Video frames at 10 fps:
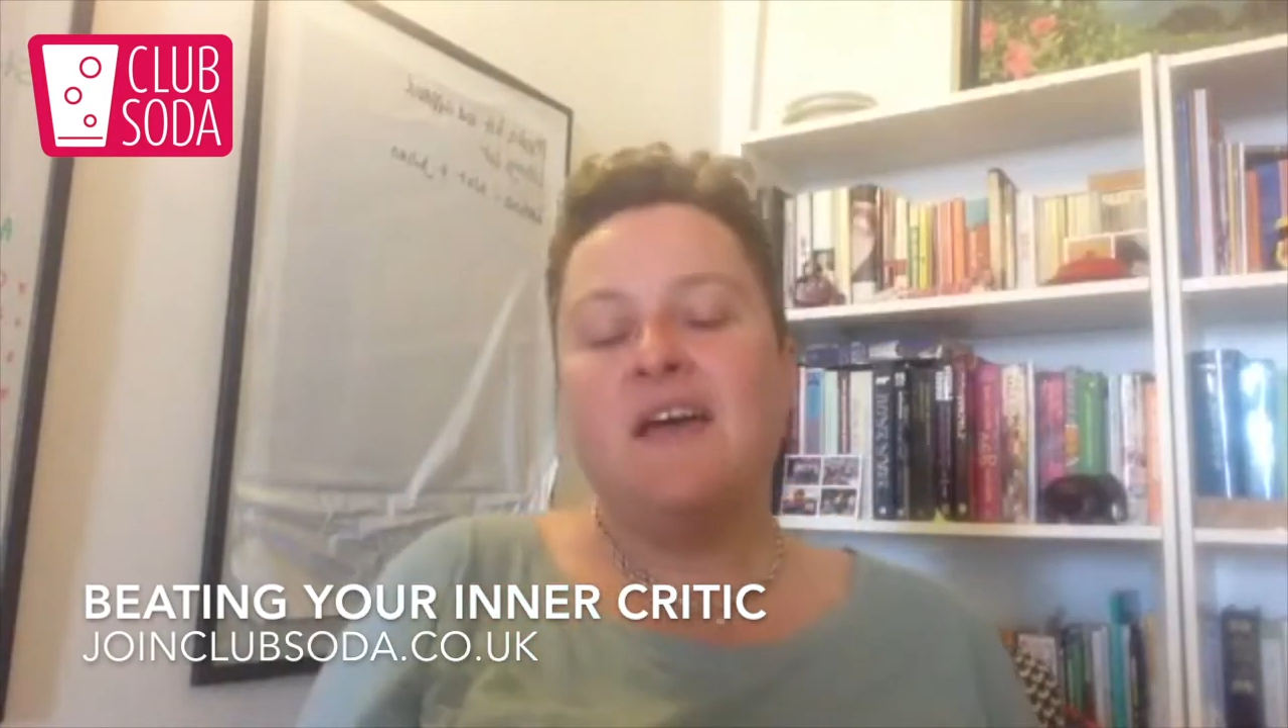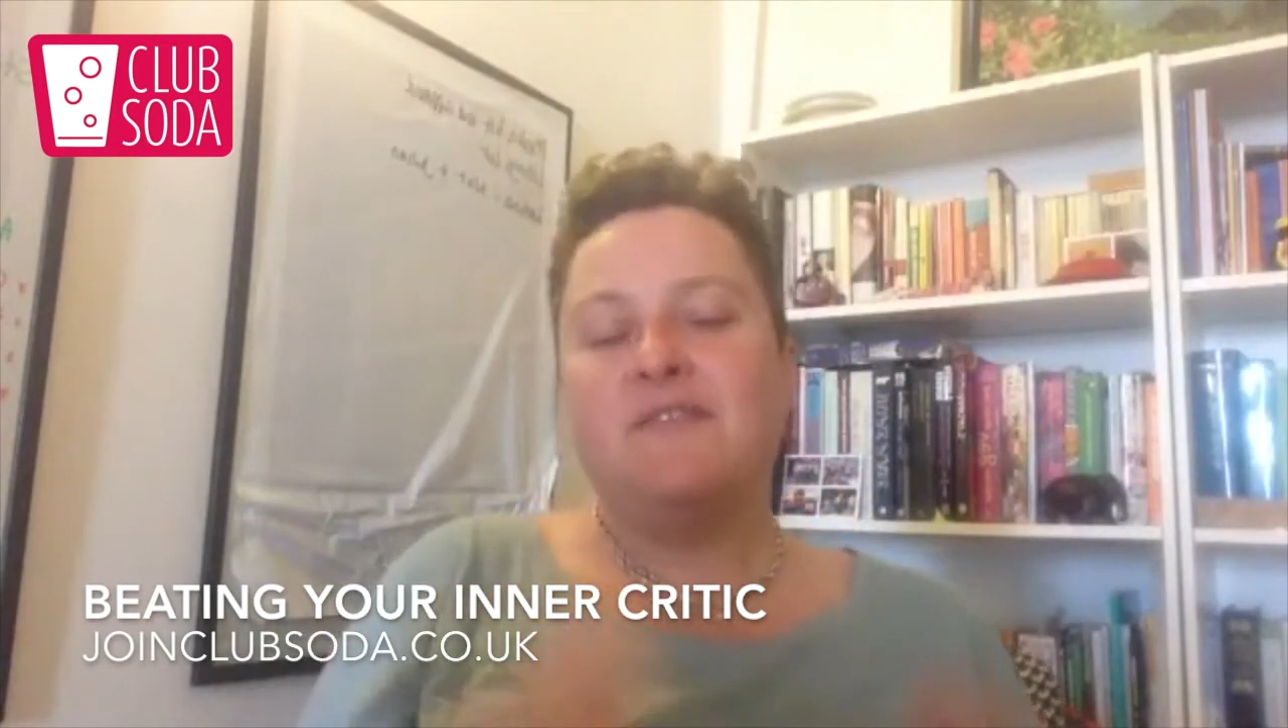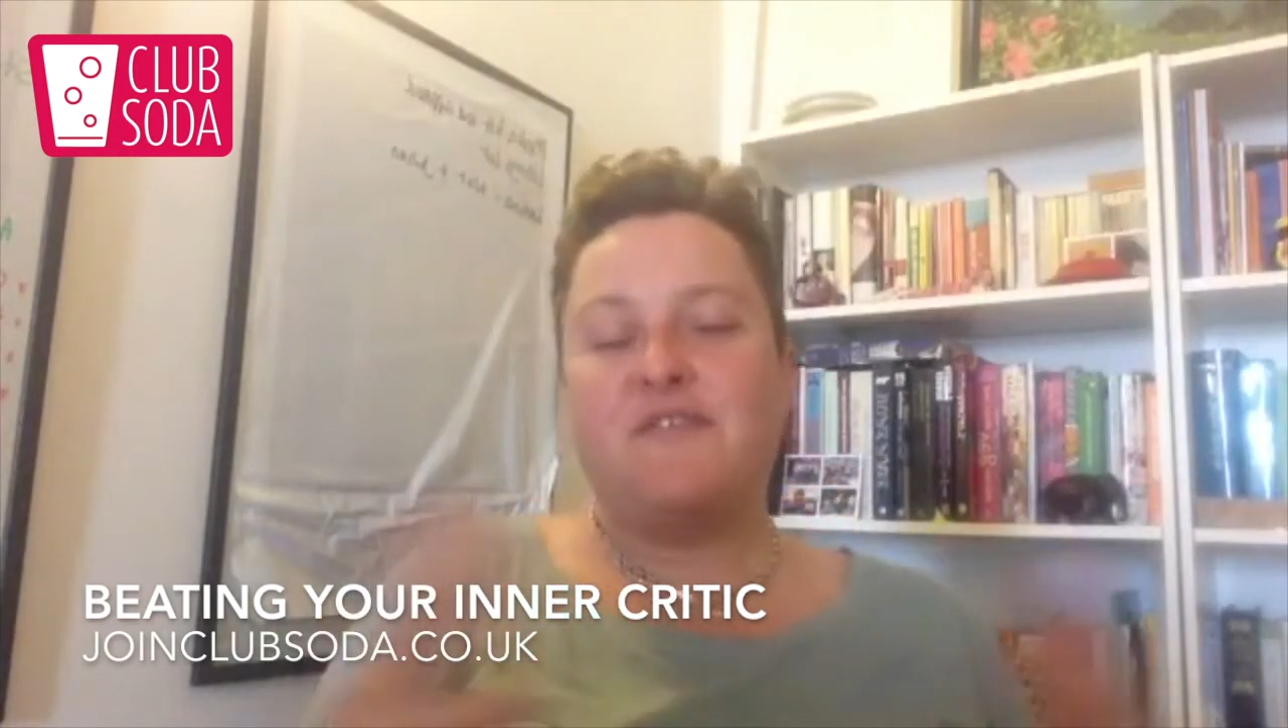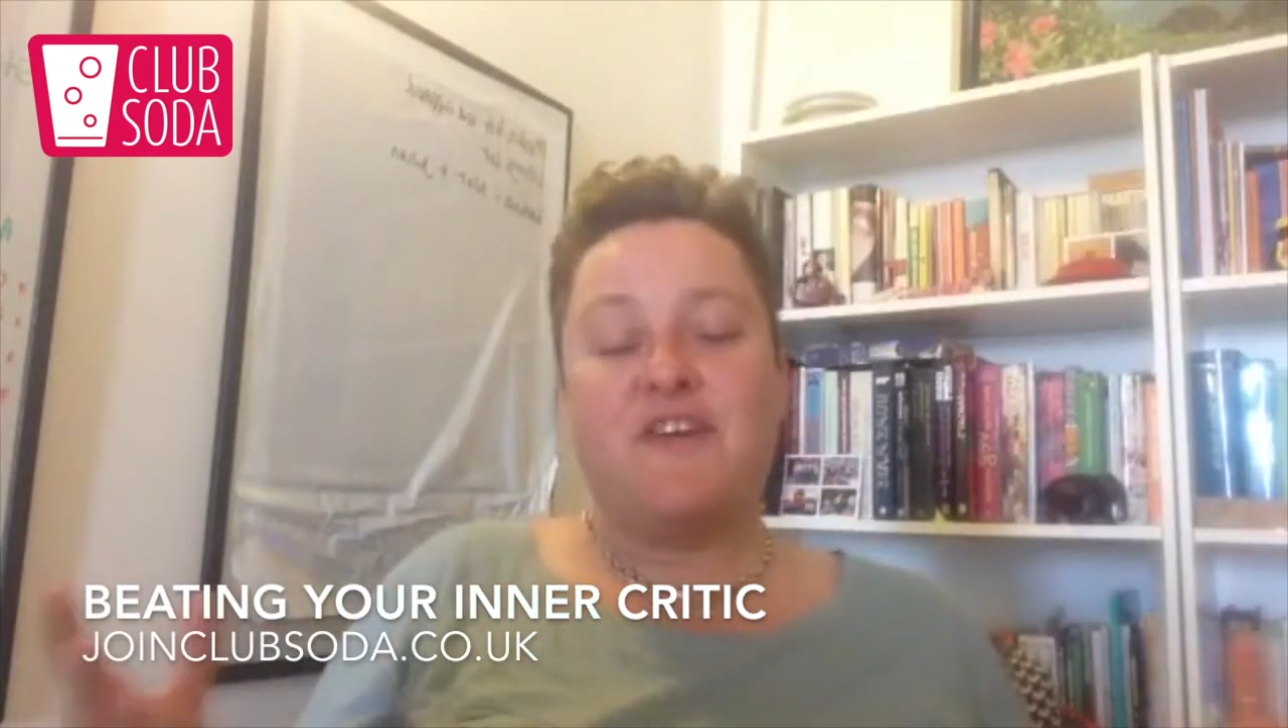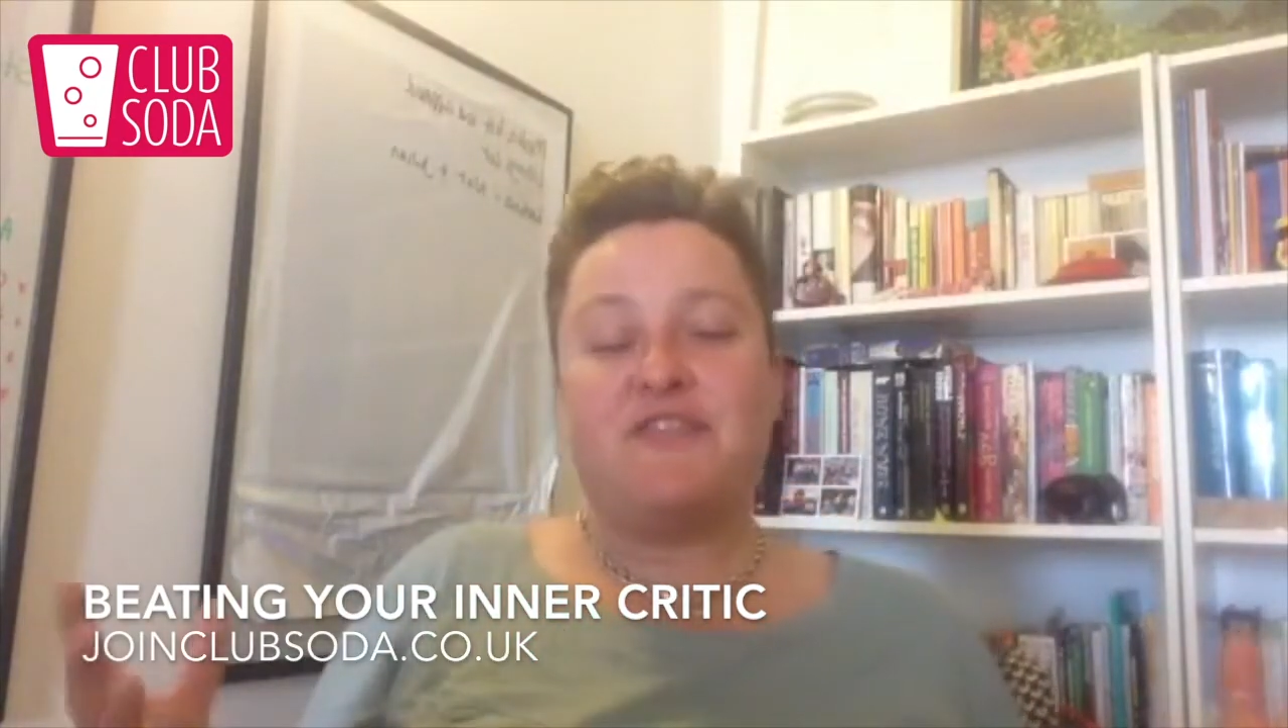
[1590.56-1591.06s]

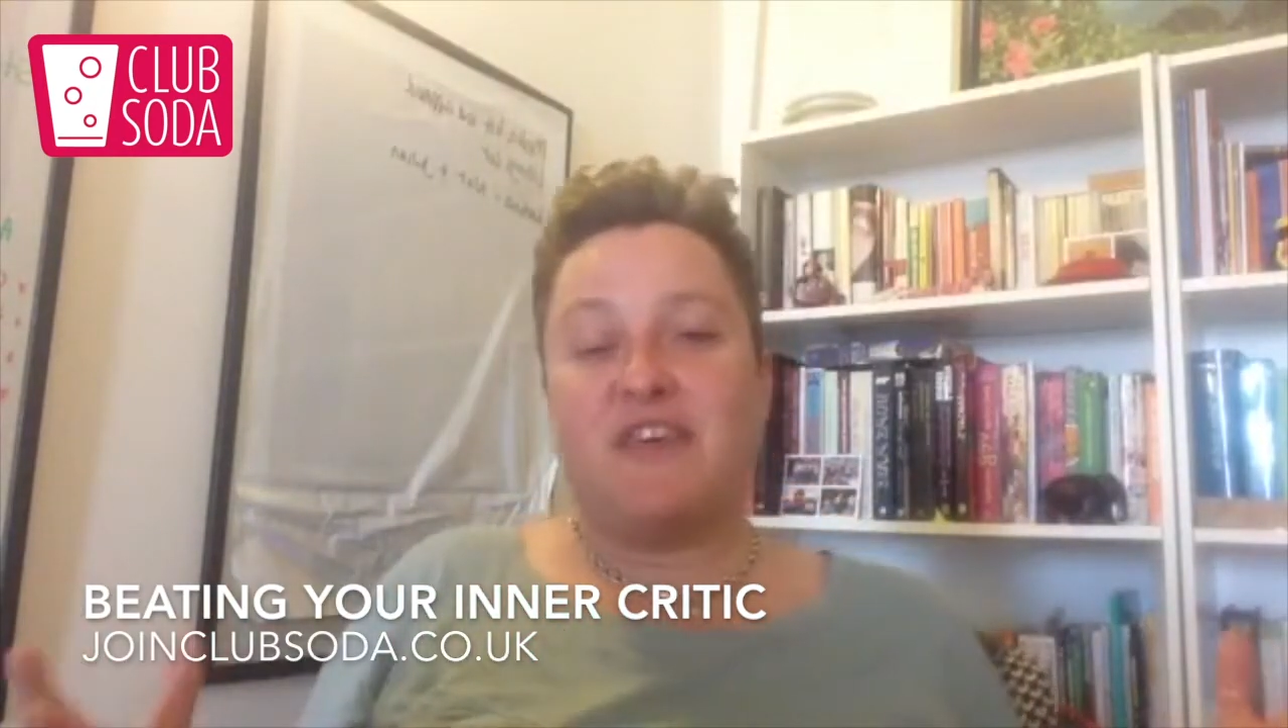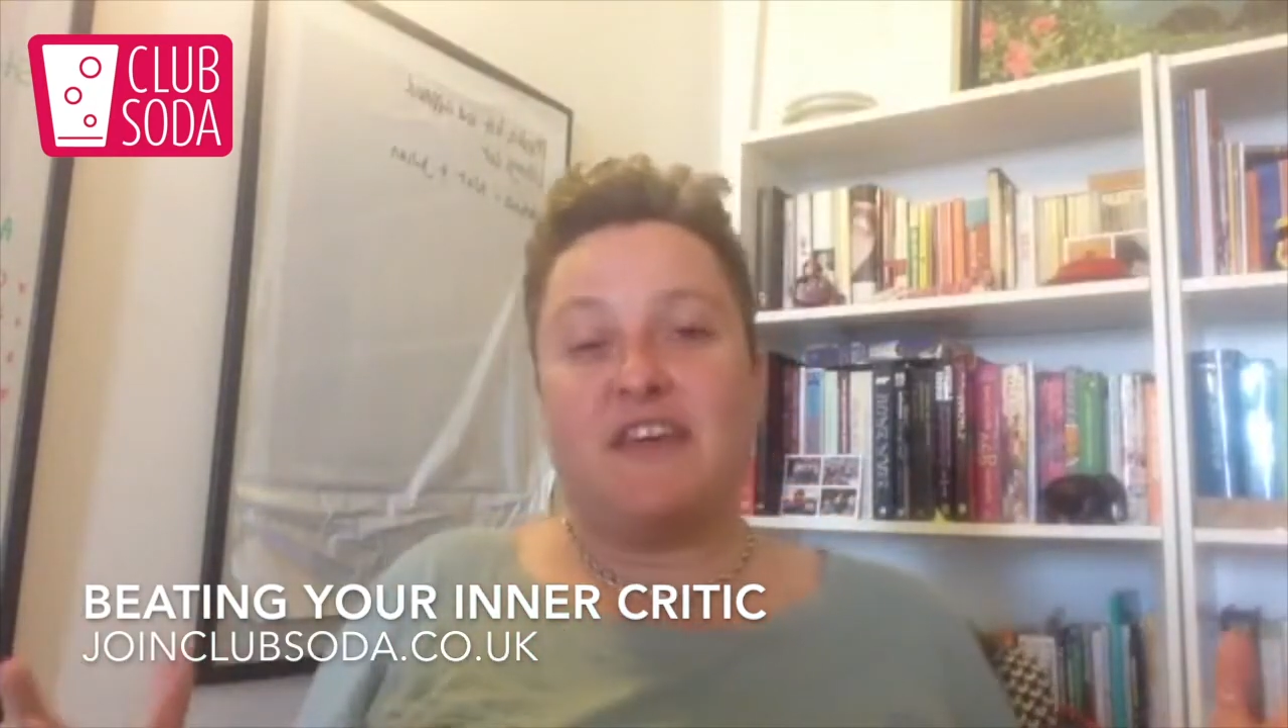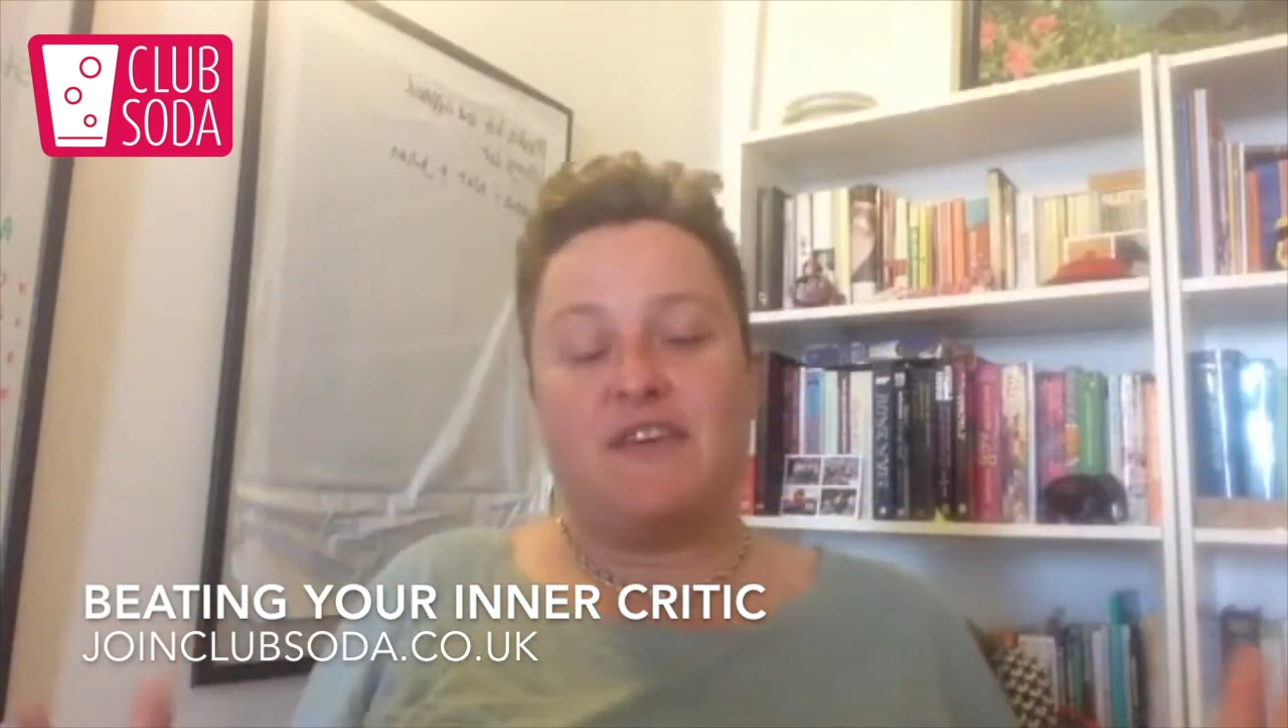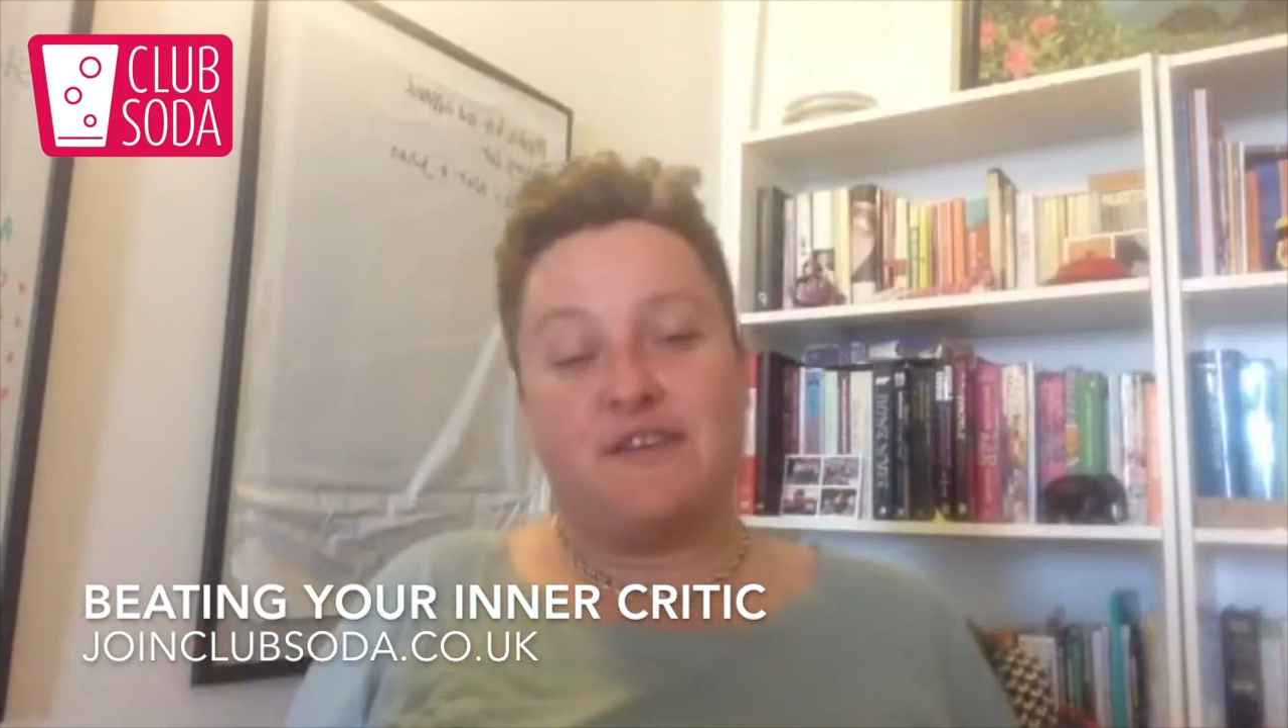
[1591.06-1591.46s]
The fifth thing you